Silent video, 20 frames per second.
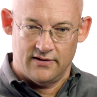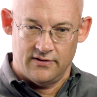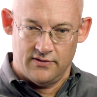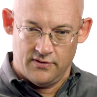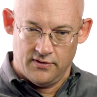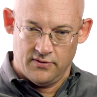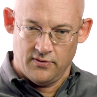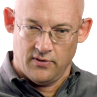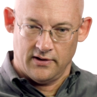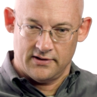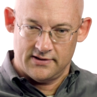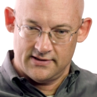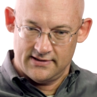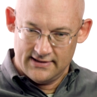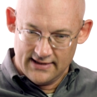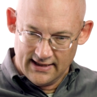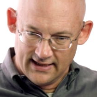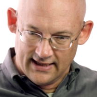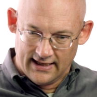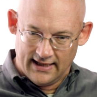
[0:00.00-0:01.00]
to New York
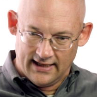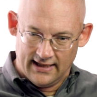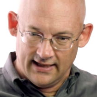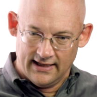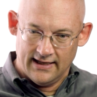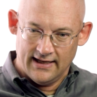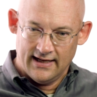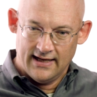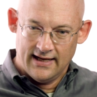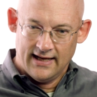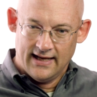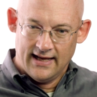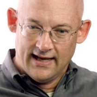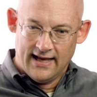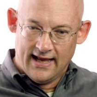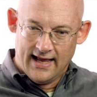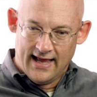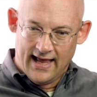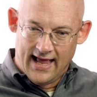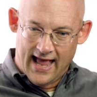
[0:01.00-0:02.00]
City
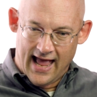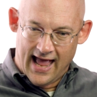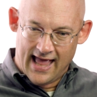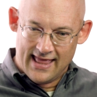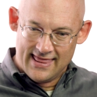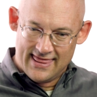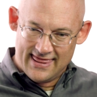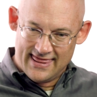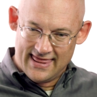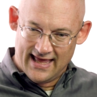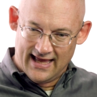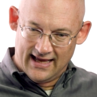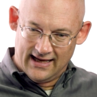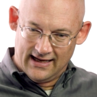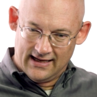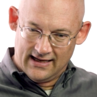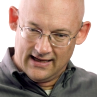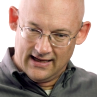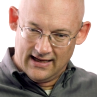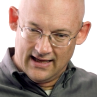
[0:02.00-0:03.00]
and
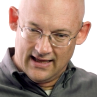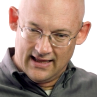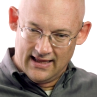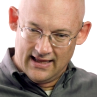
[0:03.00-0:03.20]
think